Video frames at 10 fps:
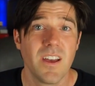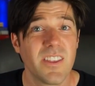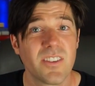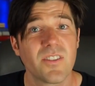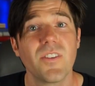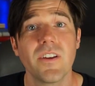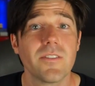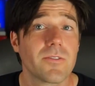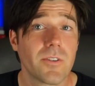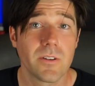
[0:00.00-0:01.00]
The
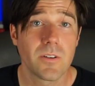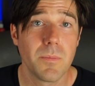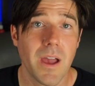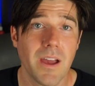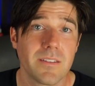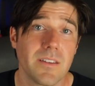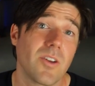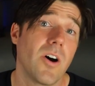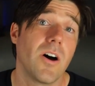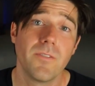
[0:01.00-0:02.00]
sphere of critical mass
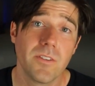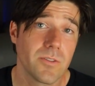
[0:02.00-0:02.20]
is often